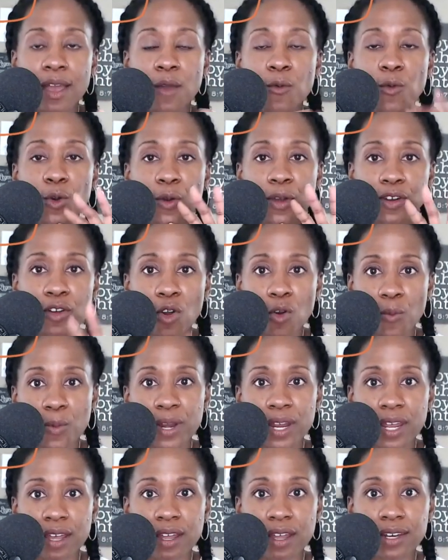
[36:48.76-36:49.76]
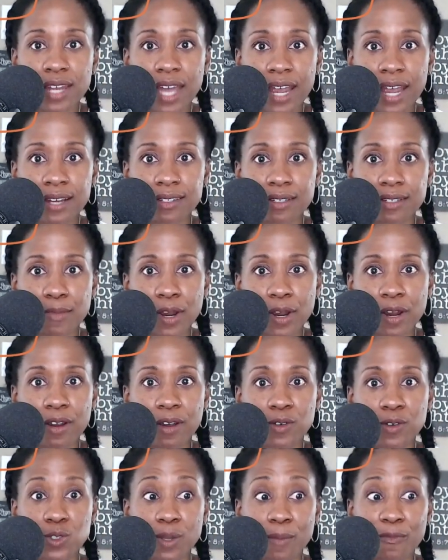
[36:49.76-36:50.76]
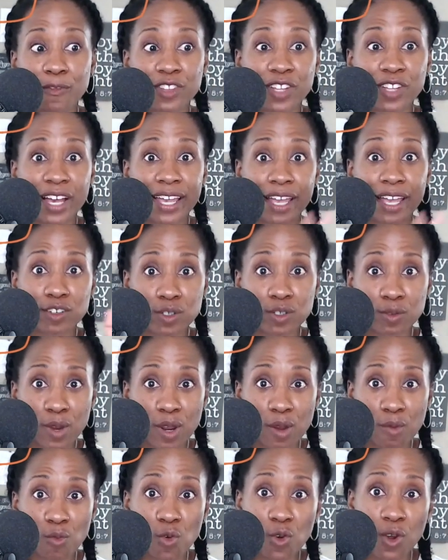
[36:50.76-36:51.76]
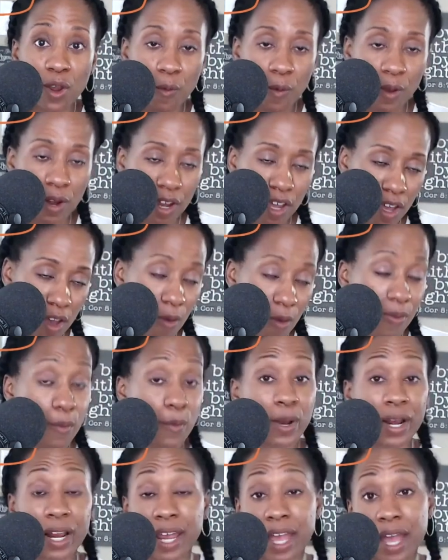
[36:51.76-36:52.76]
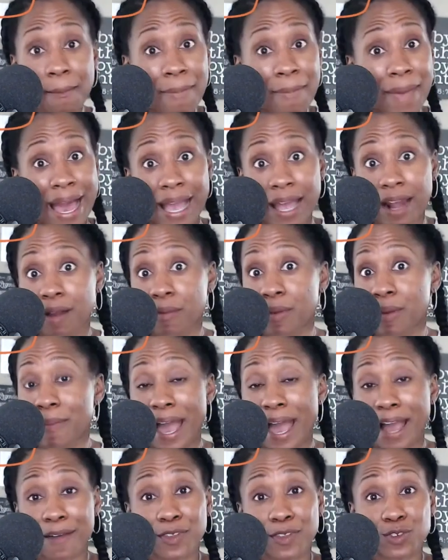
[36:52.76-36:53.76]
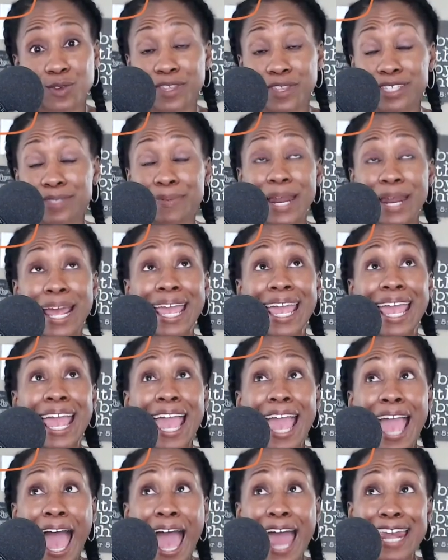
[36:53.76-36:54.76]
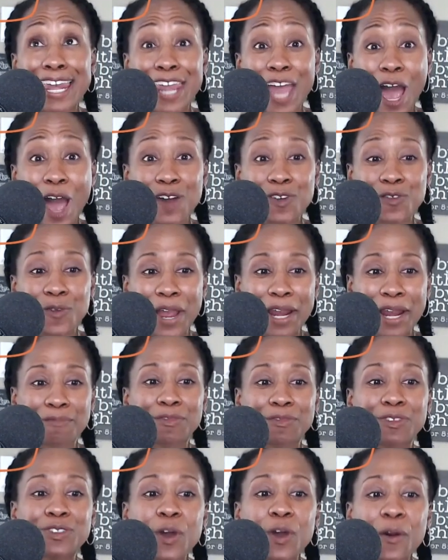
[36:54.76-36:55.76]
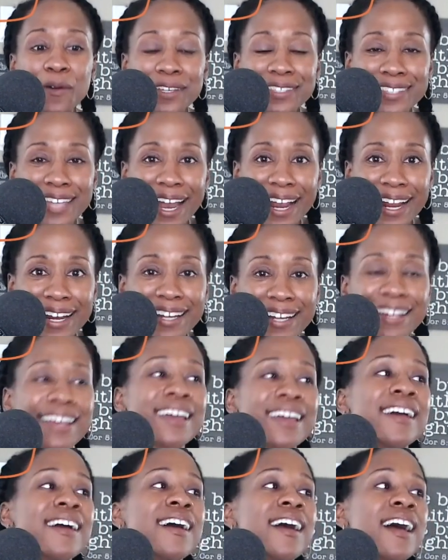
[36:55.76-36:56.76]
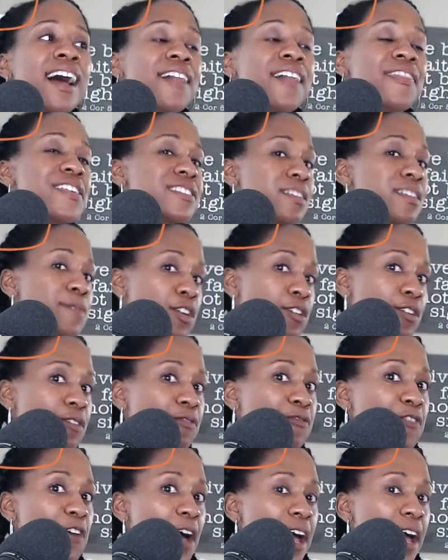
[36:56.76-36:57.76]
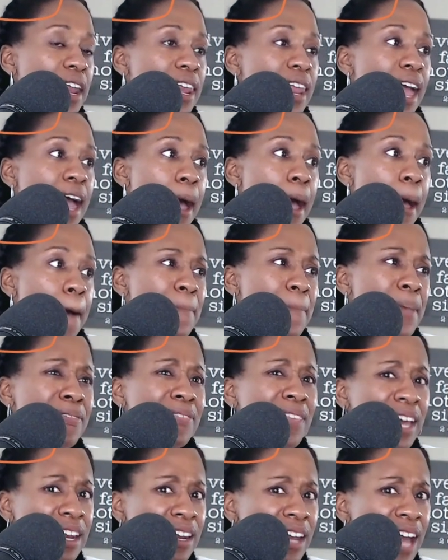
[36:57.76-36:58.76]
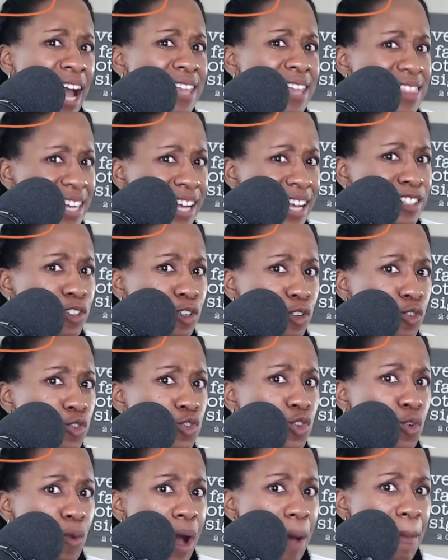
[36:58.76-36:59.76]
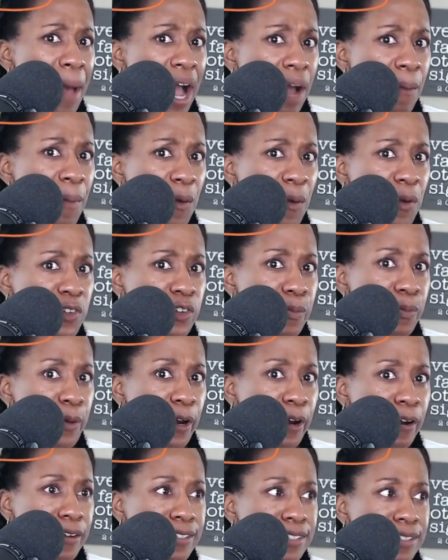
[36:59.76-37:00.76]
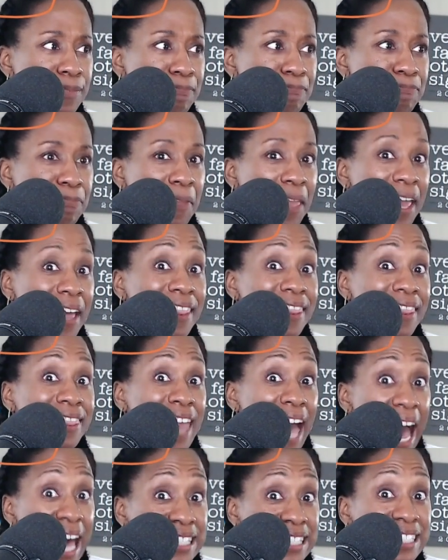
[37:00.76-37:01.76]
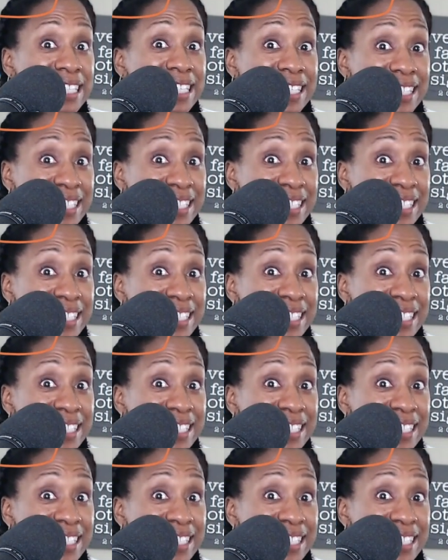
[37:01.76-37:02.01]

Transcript: We're going to opening night tomorrow. So I'm flying out tomorrow morning. We're going to go and then we're going to come back and I'll be back on the swing things. But I cannot wait. I'm so excited. That's going to be good fun. Um, and then I think I told you a while back about Richard Marx. That's this